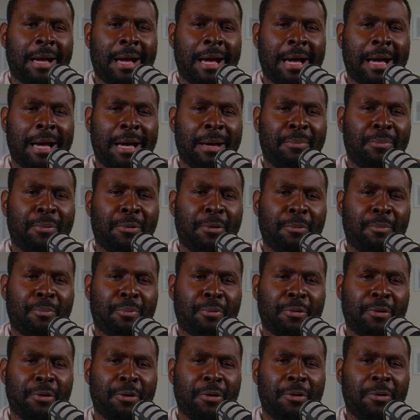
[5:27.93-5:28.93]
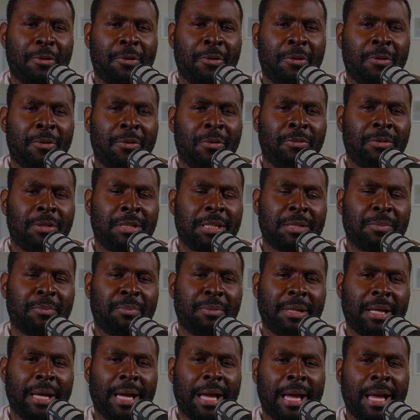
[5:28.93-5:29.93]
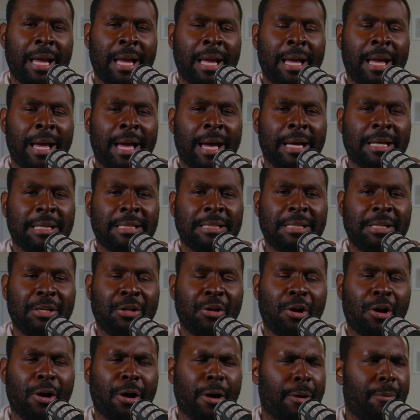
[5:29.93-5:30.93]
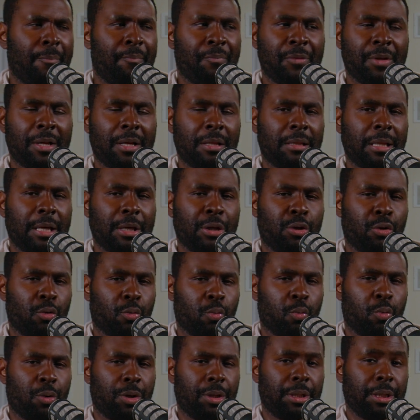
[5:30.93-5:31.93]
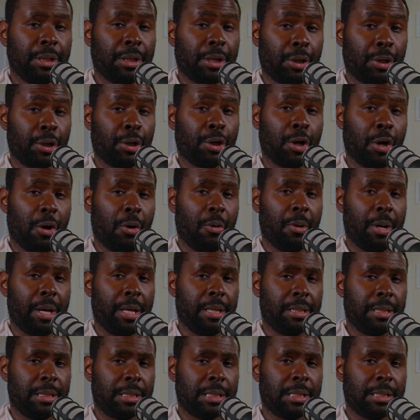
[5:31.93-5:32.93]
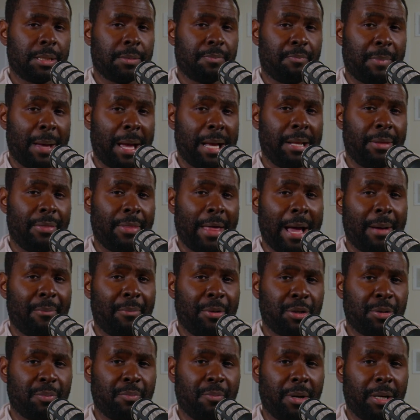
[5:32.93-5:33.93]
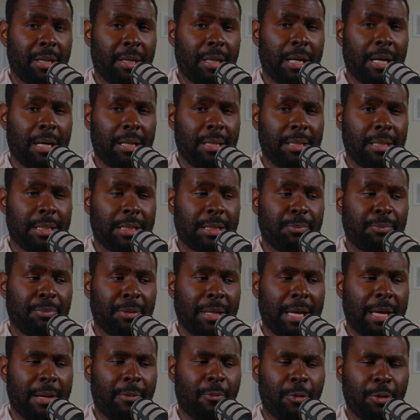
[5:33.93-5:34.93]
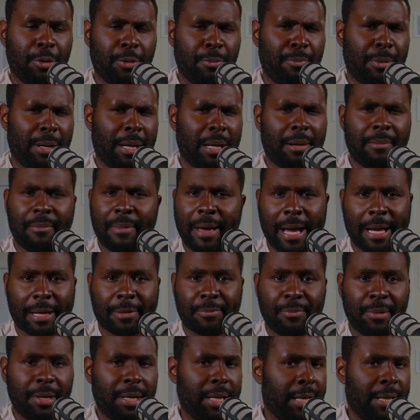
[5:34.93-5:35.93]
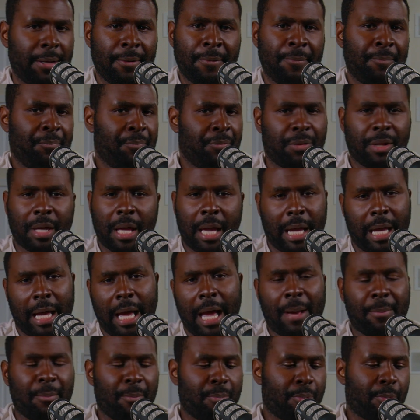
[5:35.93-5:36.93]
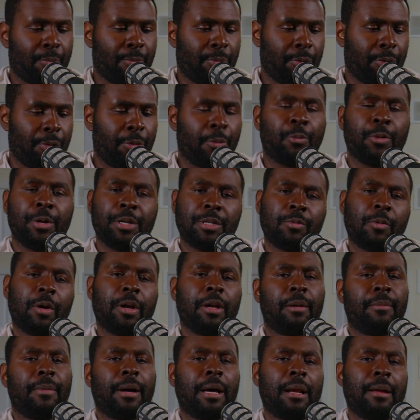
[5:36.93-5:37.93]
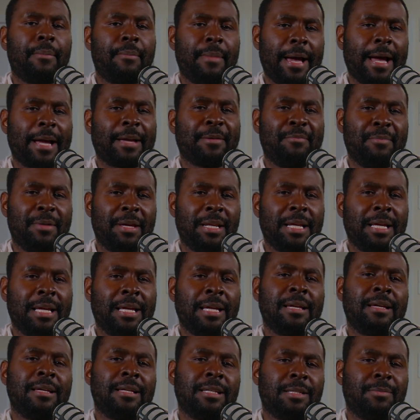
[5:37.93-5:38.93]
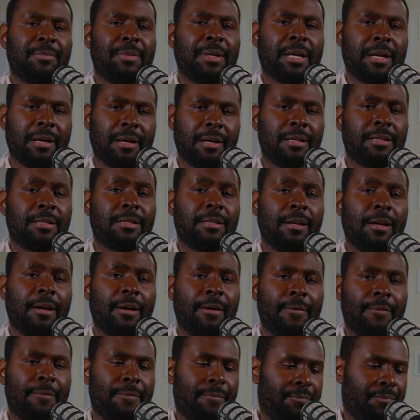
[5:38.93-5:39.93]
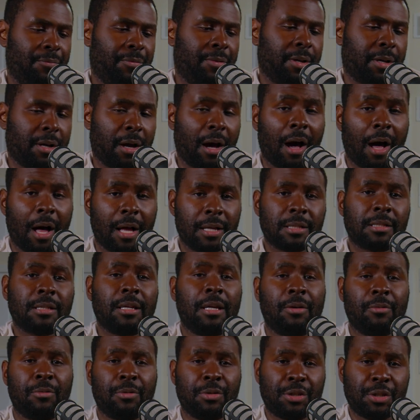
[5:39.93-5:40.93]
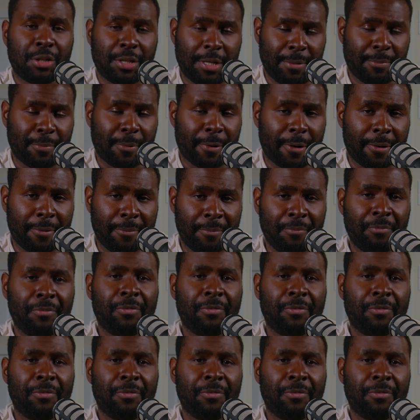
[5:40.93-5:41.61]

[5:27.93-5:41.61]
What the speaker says: Apple Pro display XDR, like you're really gonna go and spend that much money on display when you bought a Mac Mini. Like the reason why you bought a Mac Mini is because of the cost. It was cheaper.